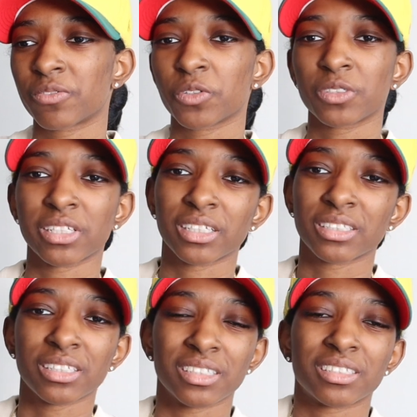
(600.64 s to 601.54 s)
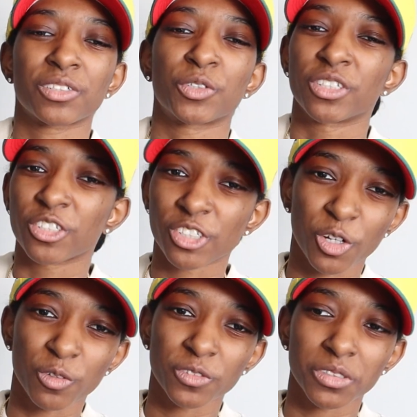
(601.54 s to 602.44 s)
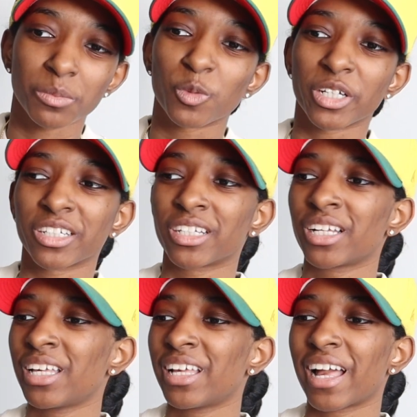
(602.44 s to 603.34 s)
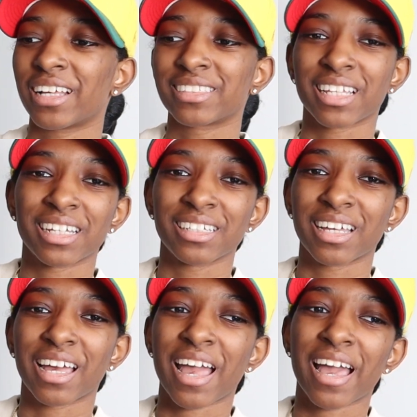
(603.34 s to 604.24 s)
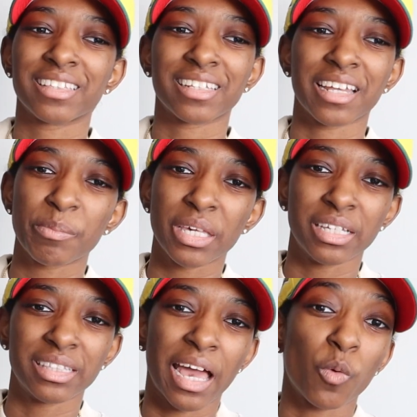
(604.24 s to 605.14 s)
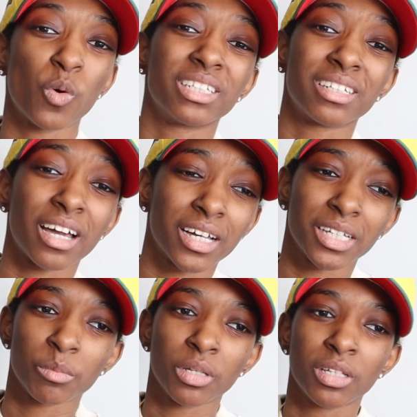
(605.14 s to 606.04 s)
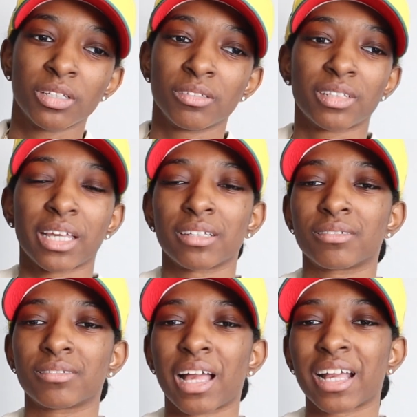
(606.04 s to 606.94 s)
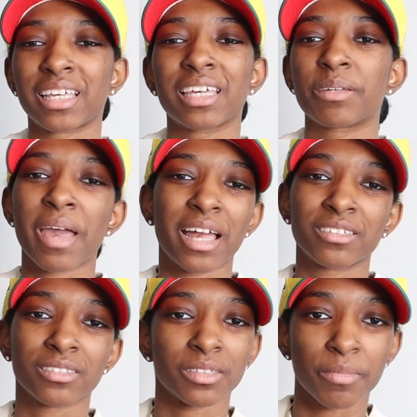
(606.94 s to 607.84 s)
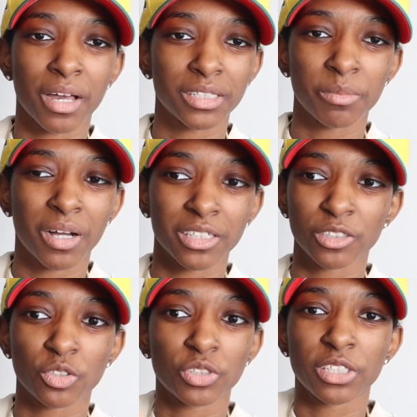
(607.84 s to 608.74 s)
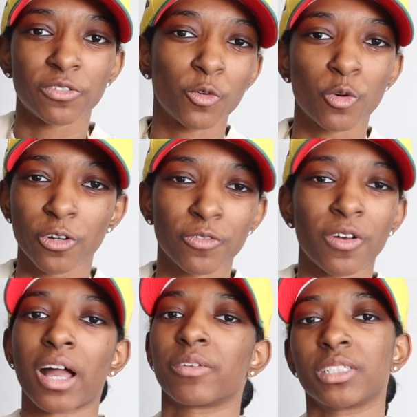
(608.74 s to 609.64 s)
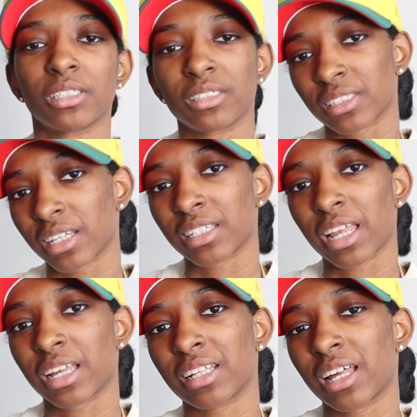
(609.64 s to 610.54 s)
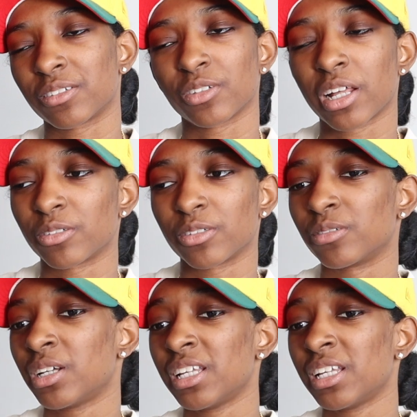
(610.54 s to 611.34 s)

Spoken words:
It feels like it's gonna sit on a shelf somewhere as like a hat that I made that one time. Like I can't imagine somebody buying 3, 4, 5 of these like that. I don't know.